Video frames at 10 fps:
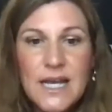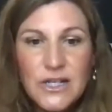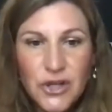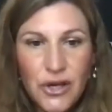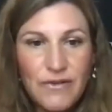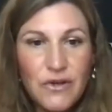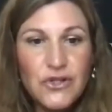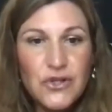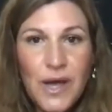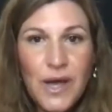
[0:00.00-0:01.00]
So if you
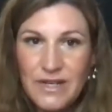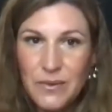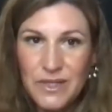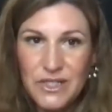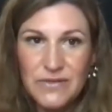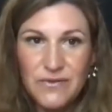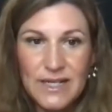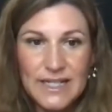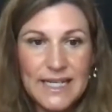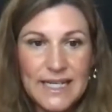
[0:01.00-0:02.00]
do have any questions for
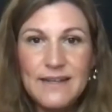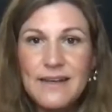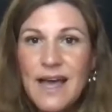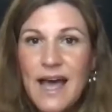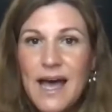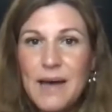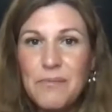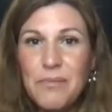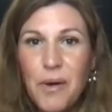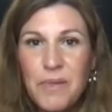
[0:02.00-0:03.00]
Lydia,
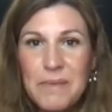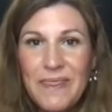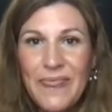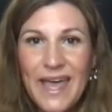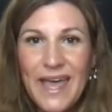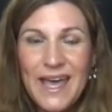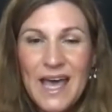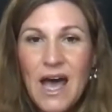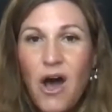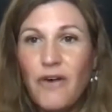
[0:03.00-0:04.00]
pop them in there.
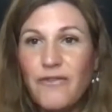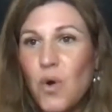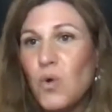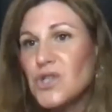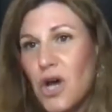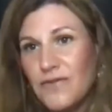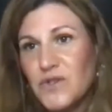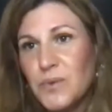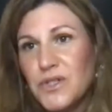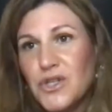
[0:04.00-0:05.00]
Of course,
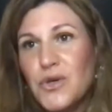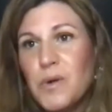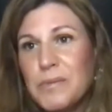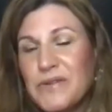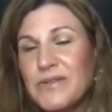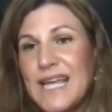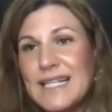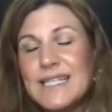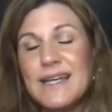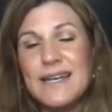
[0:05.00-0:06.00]
afterwards you will be
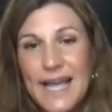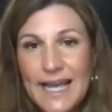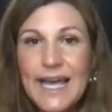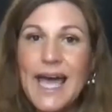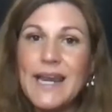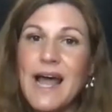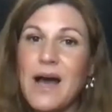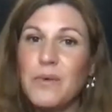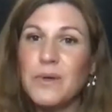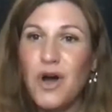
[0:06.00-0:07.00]
sent a link, and I
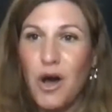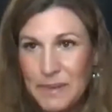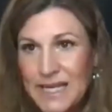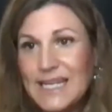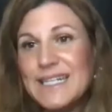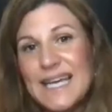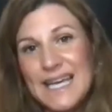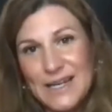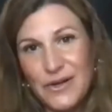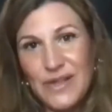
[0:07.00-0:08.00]
will copy Lydia
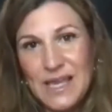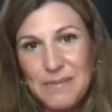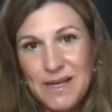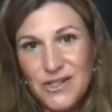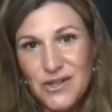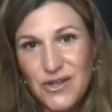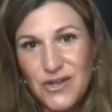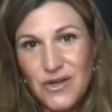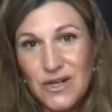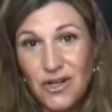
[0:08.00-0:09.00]
in on the email so that
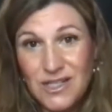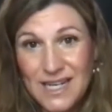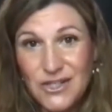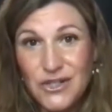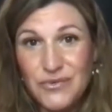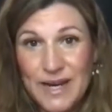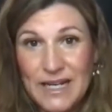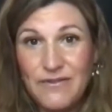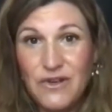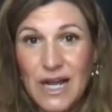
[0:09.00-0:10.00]
you can contact her
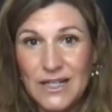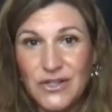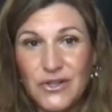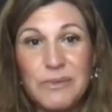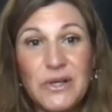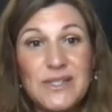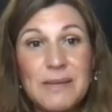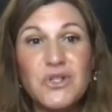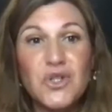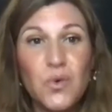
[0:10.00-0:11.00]
directly if you like to, because I'm
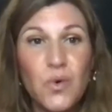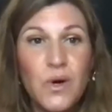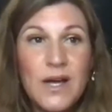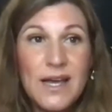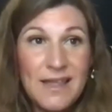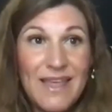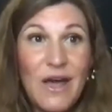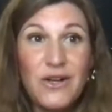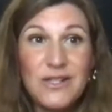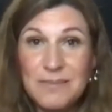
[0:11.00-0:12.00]
sure there
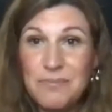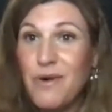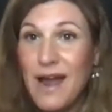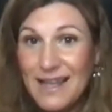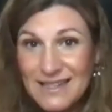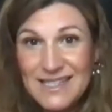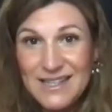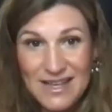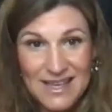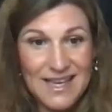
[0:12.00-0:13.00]
are some brands
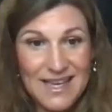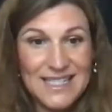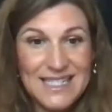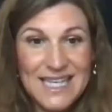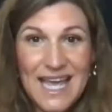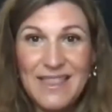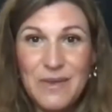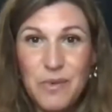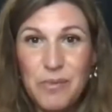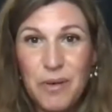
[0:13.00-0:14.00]
here today
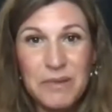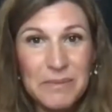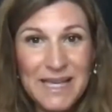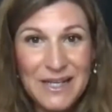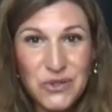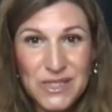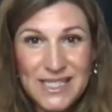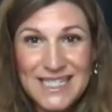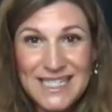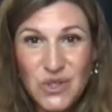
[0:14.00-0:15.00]
that will probably be
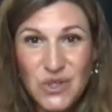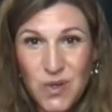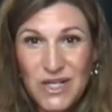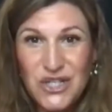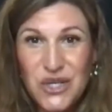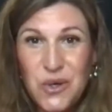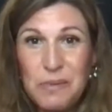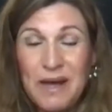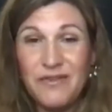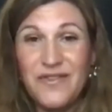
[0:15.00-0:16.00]
interested in talking to you
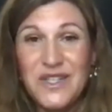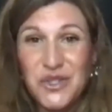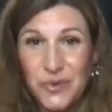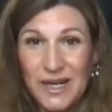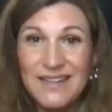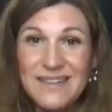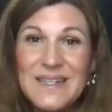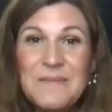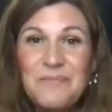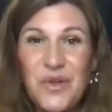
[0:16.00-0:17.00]
about featuring
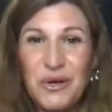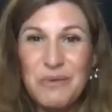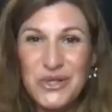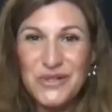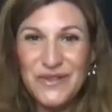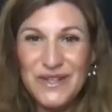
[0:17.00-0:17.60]
on Beautiful